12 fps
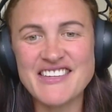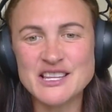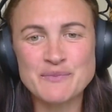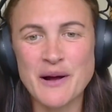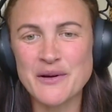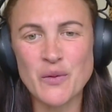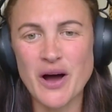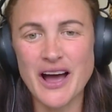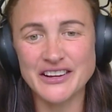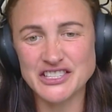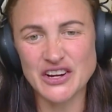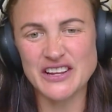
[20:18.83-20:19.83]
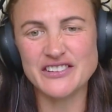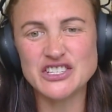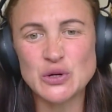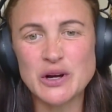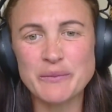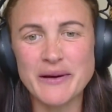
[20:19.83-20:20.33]
that's probably why I don't even
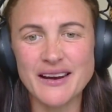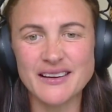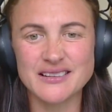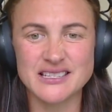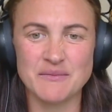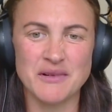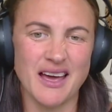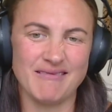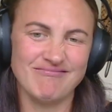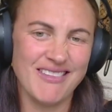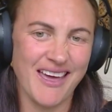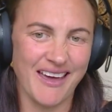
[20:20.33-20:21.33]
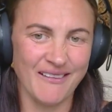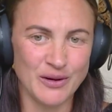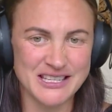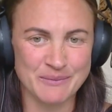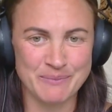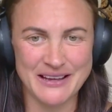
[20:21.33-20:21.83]
talk about it, because I'm like,
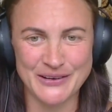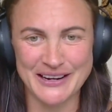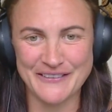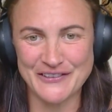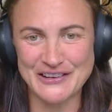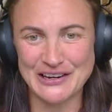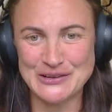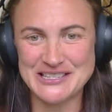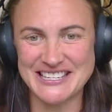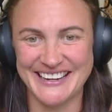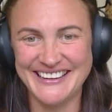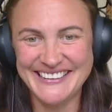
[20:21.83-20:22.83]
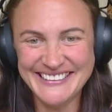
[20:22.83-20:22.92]
what's a penalty for a Lucy?